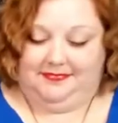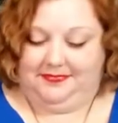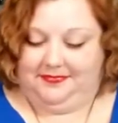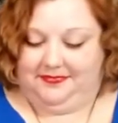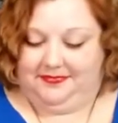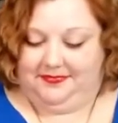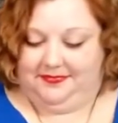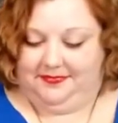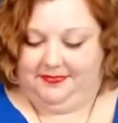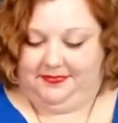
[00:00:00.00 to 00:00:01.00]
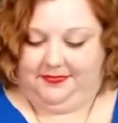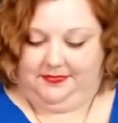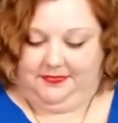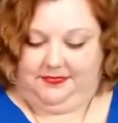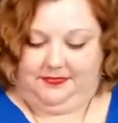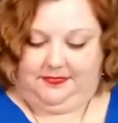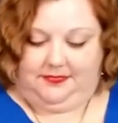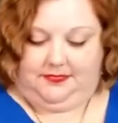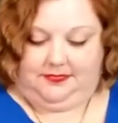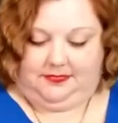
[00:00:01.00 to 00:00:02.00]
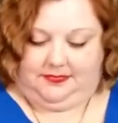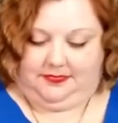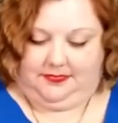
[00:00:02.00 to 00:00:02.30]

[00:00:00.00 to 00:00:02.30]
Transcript: This person isn't speaking.